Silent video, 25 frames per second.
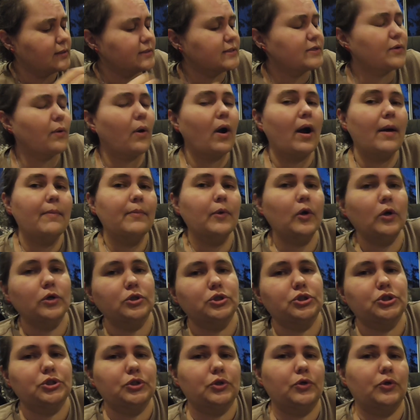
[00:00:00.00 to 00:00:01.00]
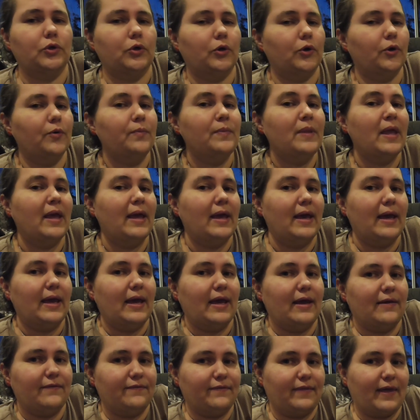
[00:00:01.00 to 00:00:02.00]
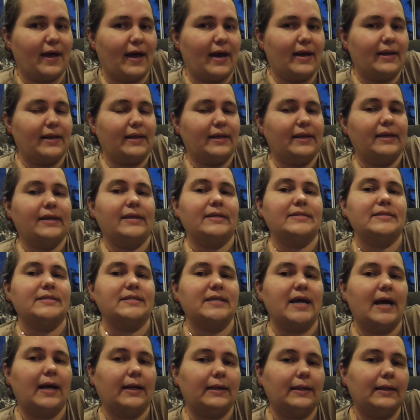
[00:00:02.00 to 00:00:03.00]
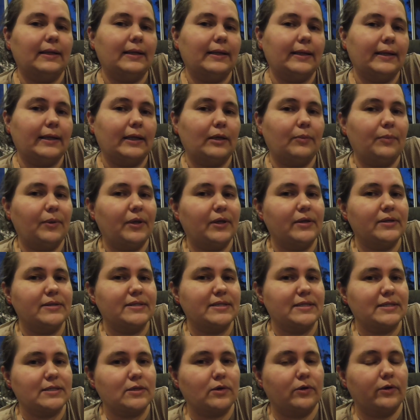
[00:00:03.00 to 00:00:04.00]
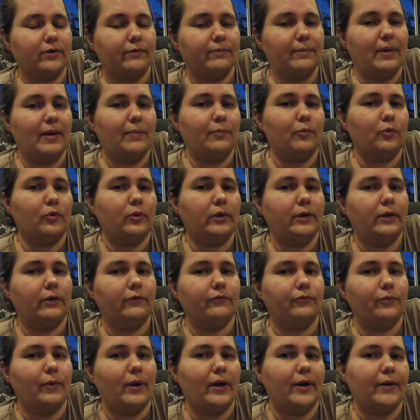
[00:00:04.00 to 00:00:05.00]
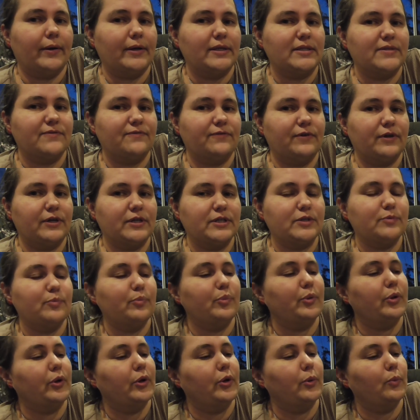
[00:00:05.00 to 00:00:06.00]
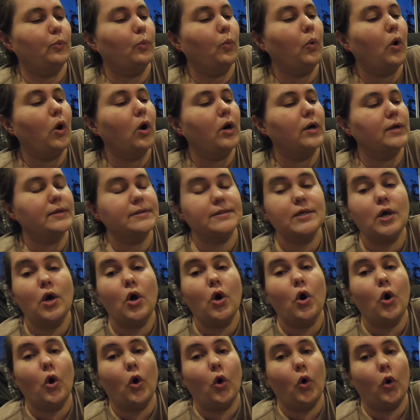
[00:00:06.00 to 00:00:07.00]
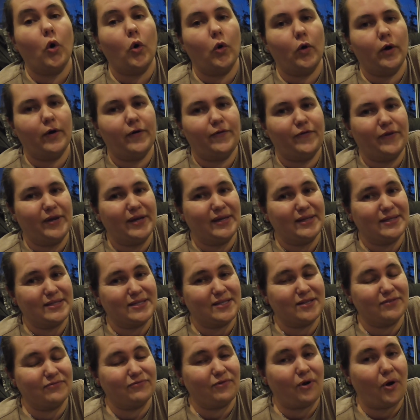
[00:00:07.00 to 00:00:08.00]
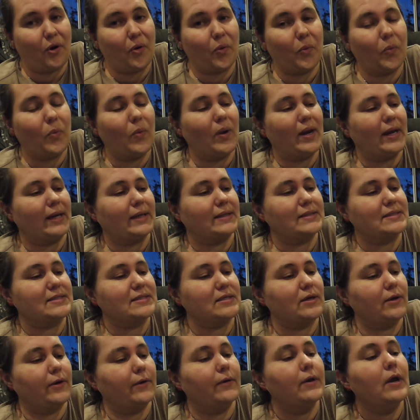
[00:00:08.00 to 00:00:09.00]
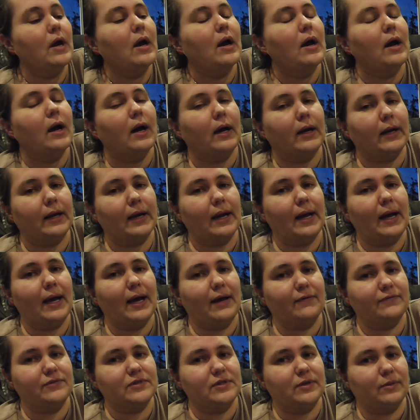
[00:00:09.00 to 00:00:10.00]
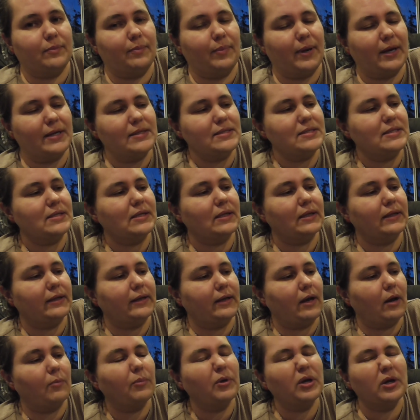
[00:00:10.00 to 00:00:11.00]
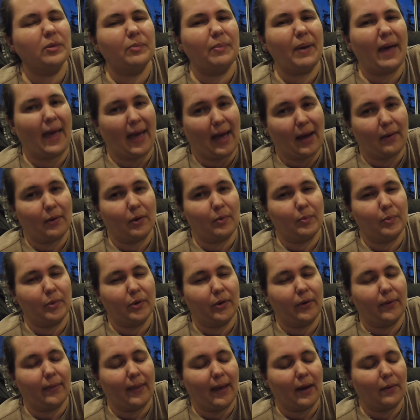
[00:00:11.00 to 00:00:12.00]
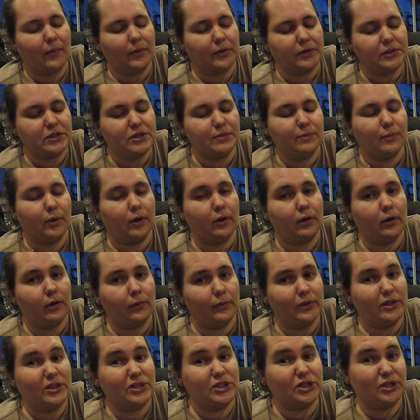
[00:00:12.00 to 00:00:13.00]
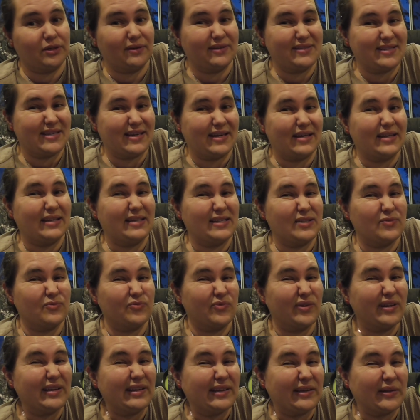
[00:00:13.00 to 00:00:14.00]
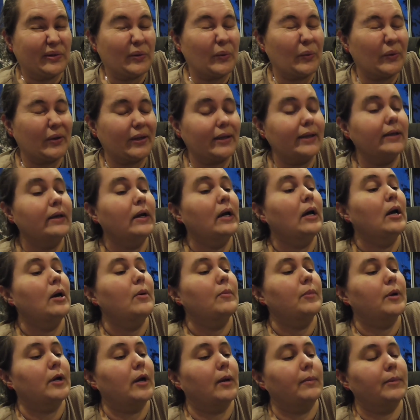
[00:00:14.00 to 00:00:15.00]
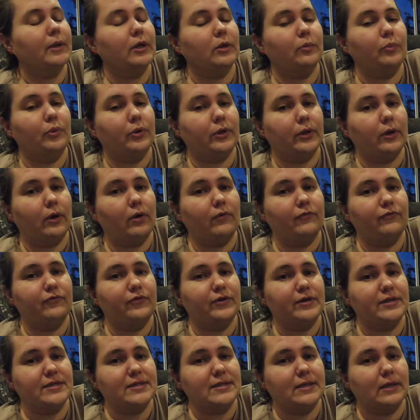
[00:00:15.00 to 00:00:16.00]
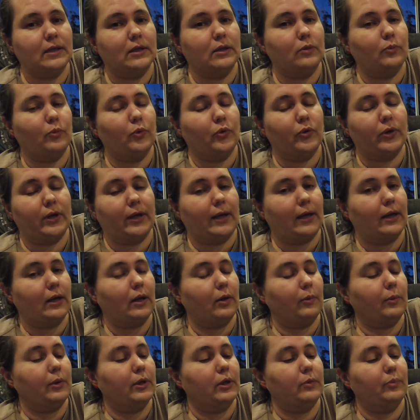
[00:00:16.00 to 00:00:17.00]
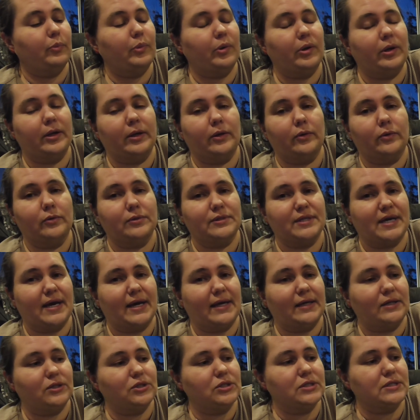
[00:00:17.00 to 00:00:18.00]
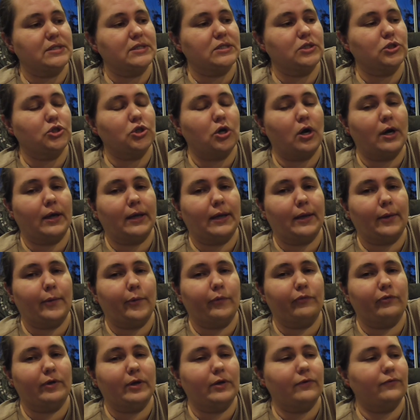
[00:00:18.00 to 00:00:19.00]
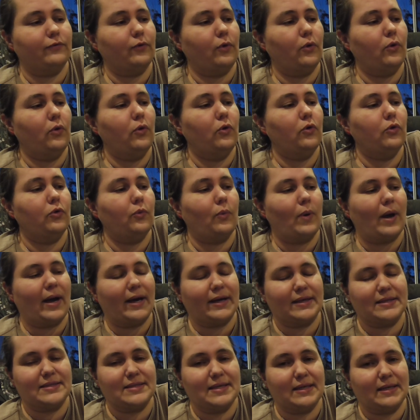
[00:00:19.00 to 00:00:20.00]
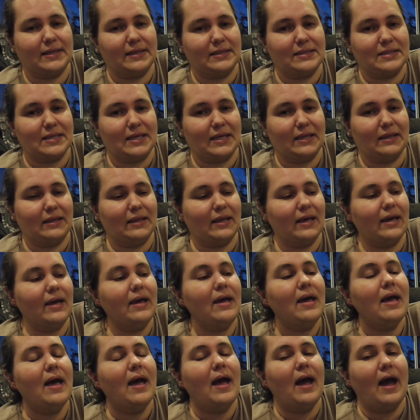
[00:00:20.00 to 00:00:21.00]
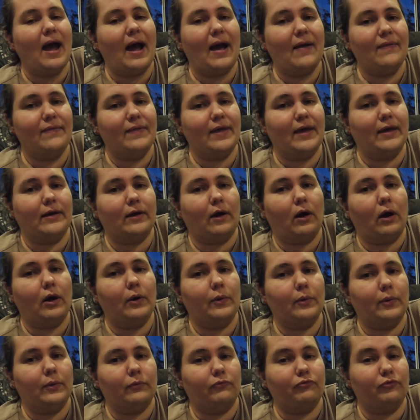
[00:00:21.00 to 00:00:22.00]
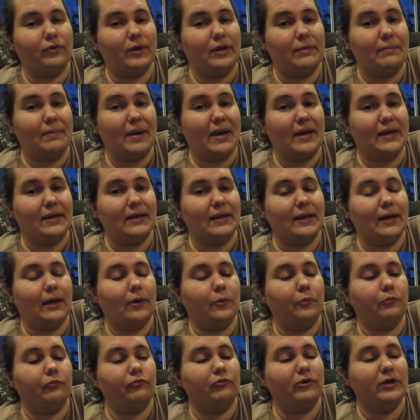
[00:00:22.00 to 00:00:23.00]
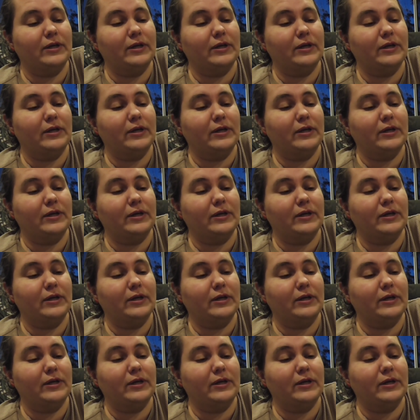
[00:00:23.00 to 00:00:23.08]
So I'm not sure if that is tunneling because it's got a memory of where its first burn was, or if it's the wrong wick. So I'm going to have to I'm going to power burn that one tomorrow, which I said is really naughty, but I'm going to put it on first thing in the morning, and I'm going to burn it all day just to try and get rid of all the wax that is in there. And then I will remake it and